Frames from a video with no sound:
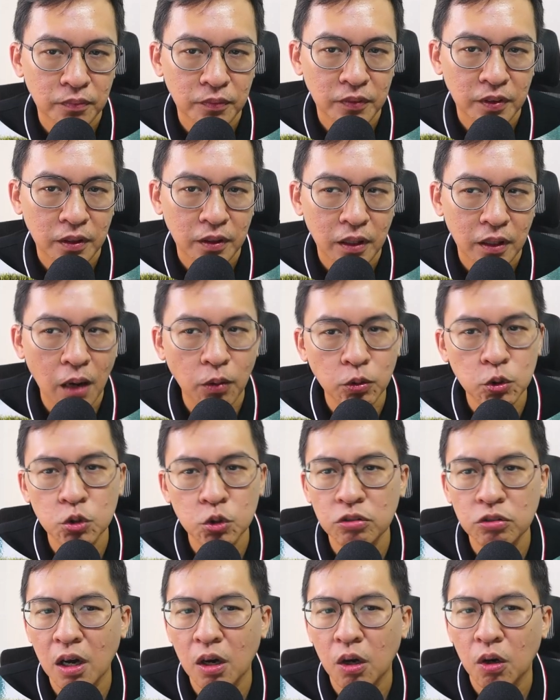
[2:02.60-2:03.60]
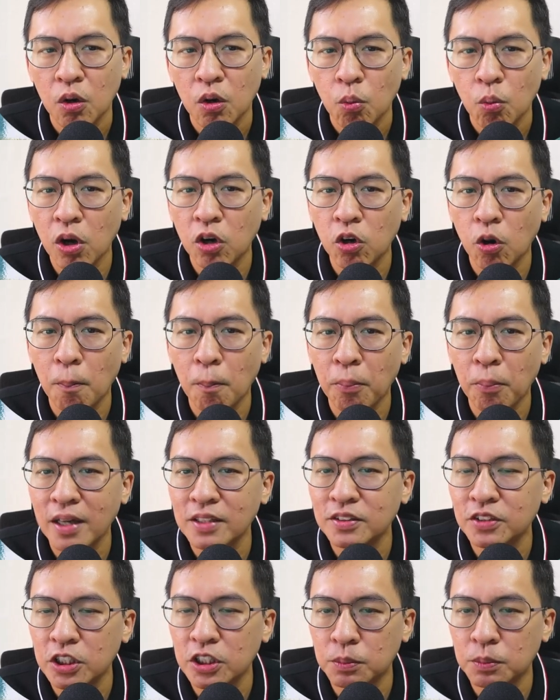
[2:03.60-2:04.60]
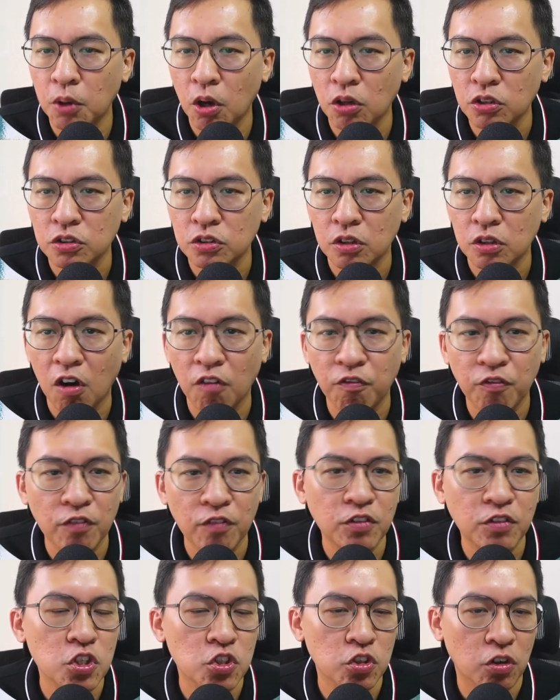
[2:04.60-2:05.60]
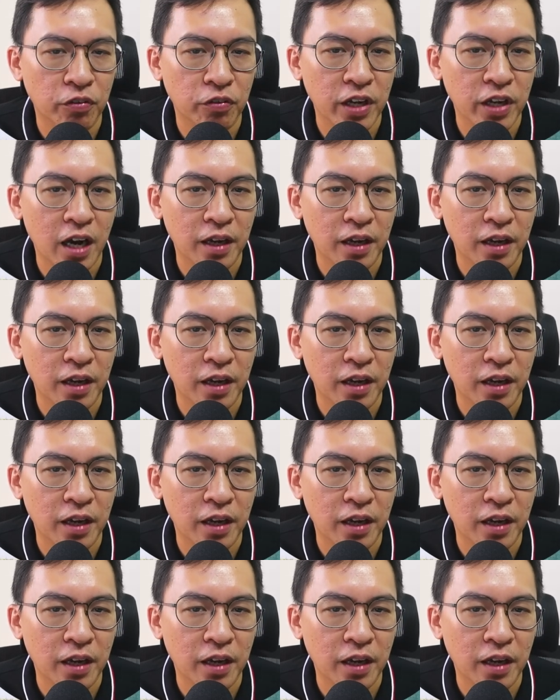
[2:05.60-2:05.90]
Altura will comprise 6 blocks of 15-story high.